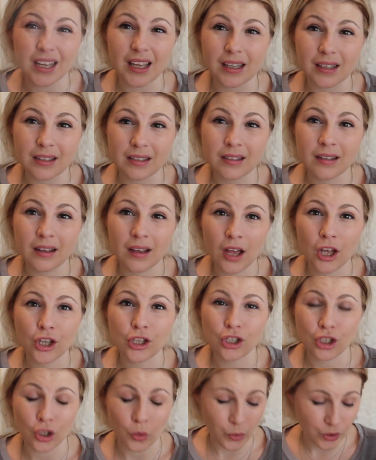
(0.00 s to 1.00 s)
is
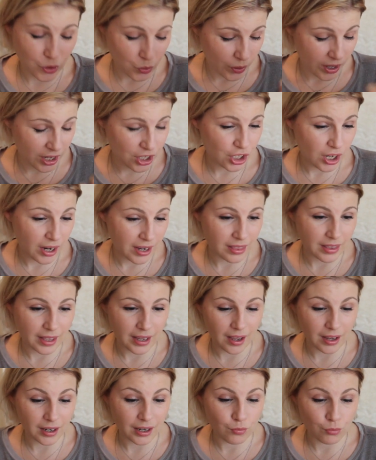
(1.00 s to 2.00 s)
super swish, I
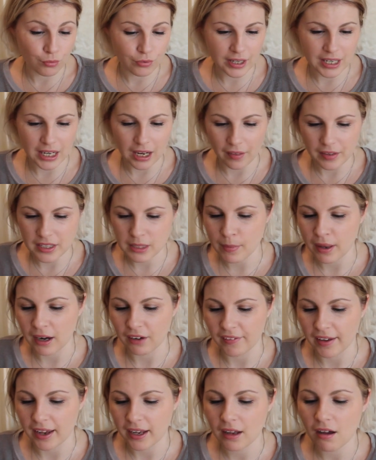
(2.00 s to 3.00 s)
think, and I really like the smell
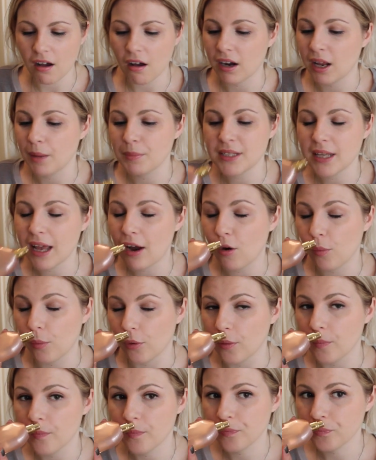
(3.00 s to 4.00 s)
of it. I'm
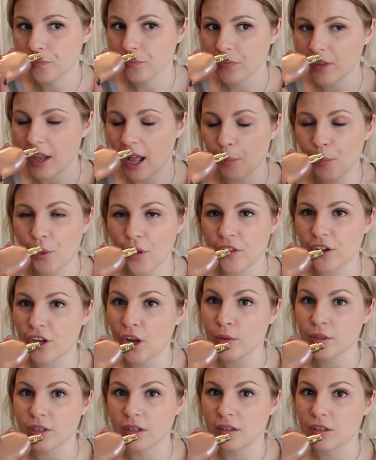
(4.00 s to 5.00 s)
terrible. I'll put the
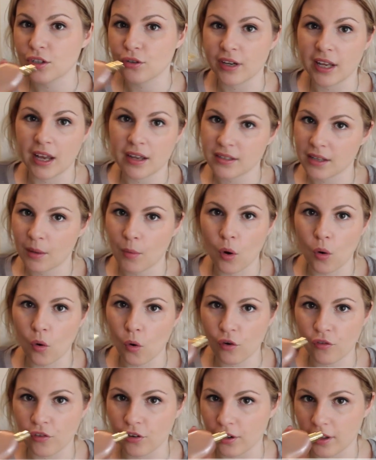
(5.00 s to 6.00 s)
notes on the screen because I'm
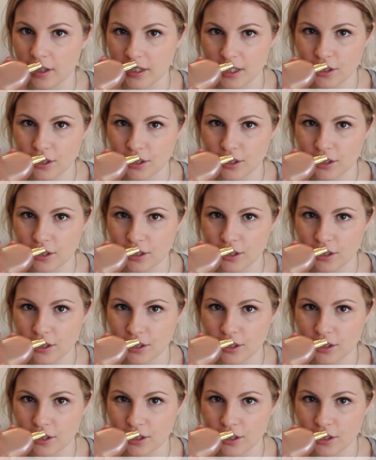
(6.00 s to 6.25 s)
awful at